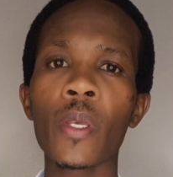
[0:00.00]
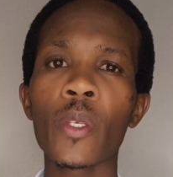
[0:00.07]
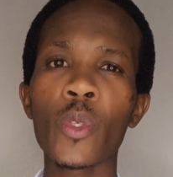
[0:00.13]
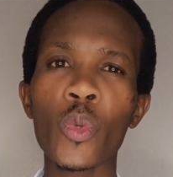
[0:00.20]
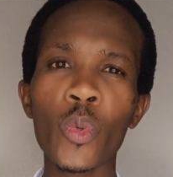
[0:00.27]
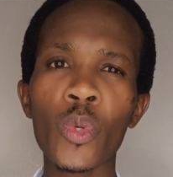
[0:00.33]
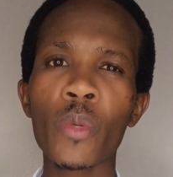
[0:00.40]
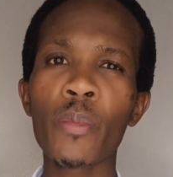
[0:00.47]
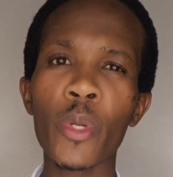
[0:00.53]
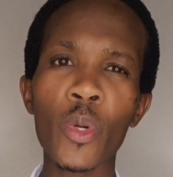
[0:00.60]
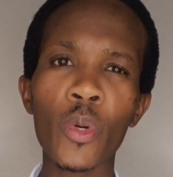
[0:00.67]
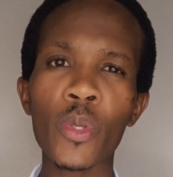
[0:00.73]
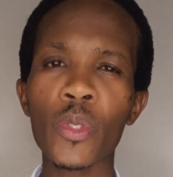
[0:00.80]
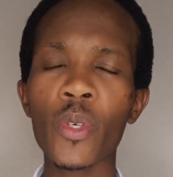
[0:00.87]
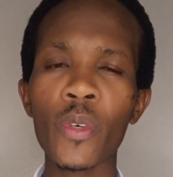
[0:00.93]
sued
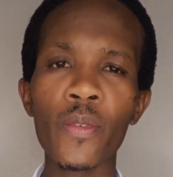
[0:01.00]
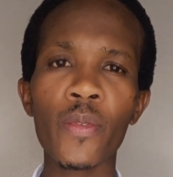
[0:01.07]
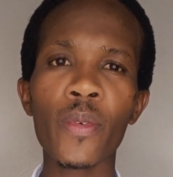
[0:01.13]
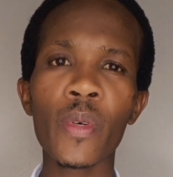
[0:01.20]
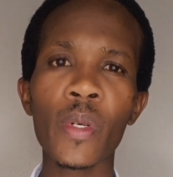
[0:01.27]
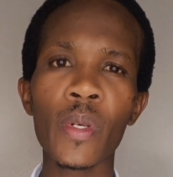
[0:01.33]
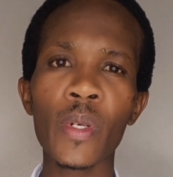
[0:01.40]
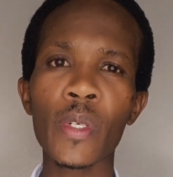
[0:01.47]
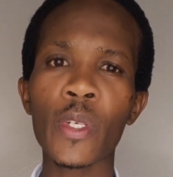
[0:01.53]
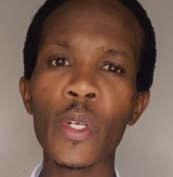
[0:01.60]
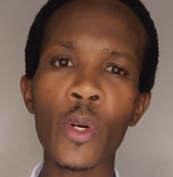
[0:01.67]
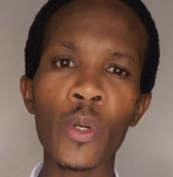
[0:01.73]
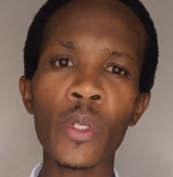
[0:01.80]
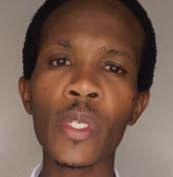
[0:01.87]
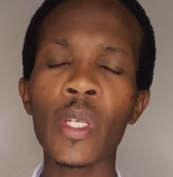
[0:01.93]
because of
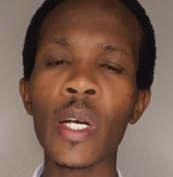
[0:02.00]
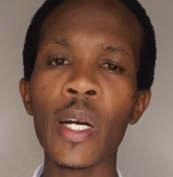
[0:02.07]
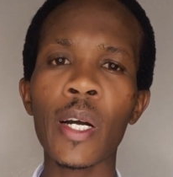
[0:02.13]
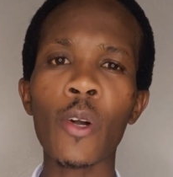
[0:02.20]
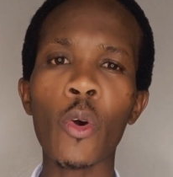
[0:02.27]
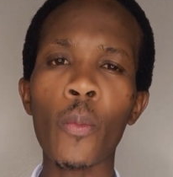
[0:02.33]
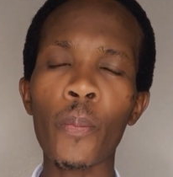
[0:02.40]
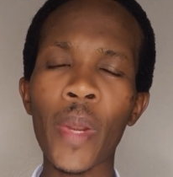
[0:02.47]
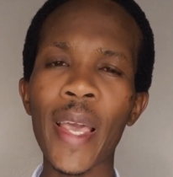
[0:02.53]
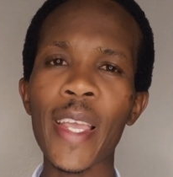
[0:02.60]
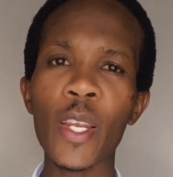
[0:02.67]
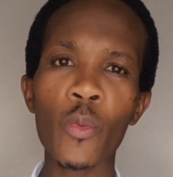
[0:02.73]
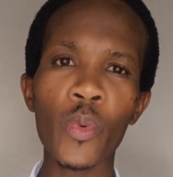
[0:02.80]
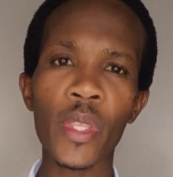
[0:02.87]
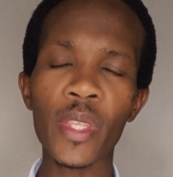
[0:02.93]
not
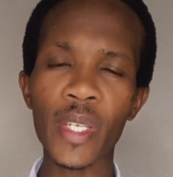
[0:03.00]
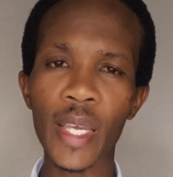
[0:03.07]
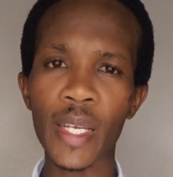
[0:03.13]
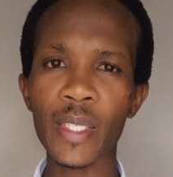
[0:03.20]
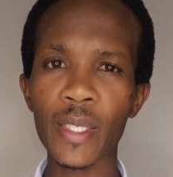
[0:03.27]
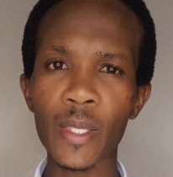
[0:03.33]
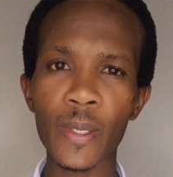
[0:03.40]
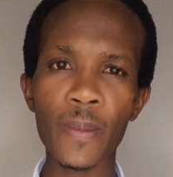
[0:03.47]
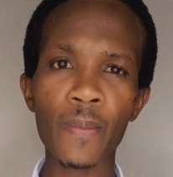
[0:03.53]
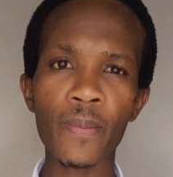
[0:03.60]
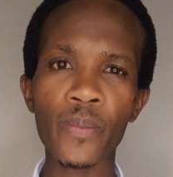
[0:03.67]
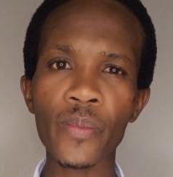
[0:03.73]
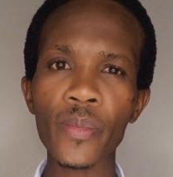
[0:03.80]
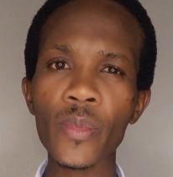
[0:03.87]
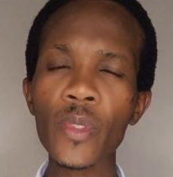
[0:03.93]
complying with taxes.
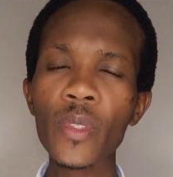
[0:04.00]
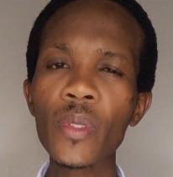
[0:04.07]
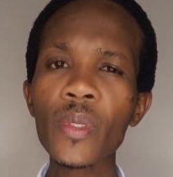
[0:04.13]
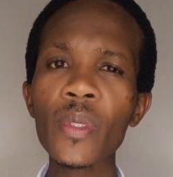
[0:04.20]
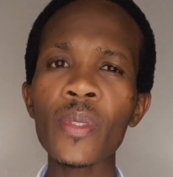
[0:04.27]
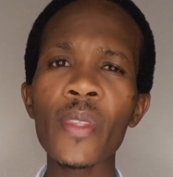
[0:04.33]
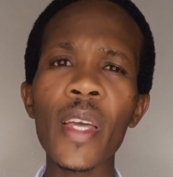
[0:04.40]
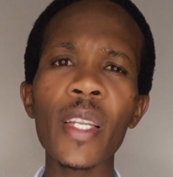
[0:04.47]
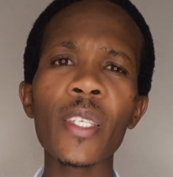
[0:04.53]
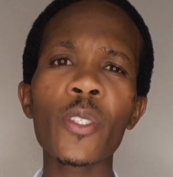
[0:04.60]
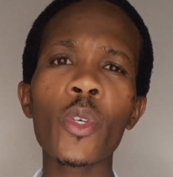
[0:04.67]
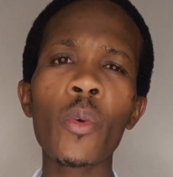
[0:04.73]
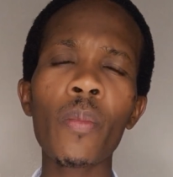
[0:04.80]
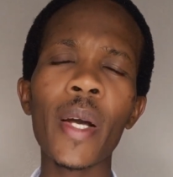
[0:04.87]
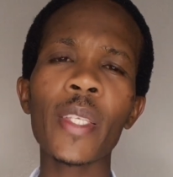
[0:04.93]
There is
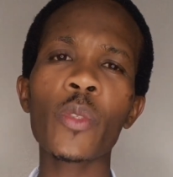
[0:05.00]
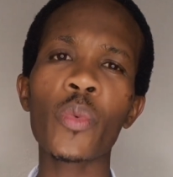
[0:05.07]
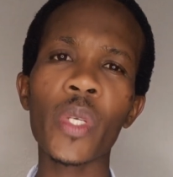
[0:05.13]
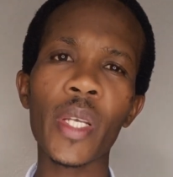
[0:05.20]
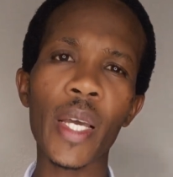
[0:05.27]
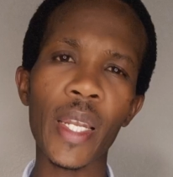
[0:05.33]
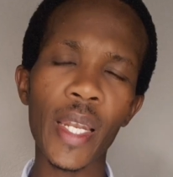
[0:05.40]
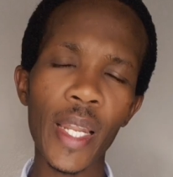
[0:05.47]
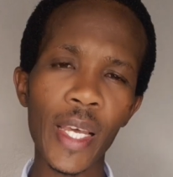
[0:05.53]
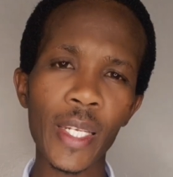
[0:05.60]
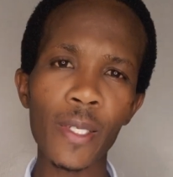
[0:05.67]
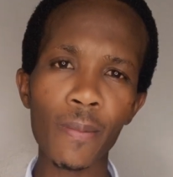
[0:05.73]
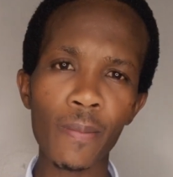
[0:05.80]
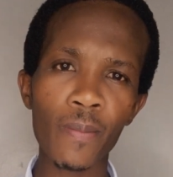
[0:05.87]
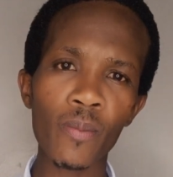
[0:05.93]
so much we can learn.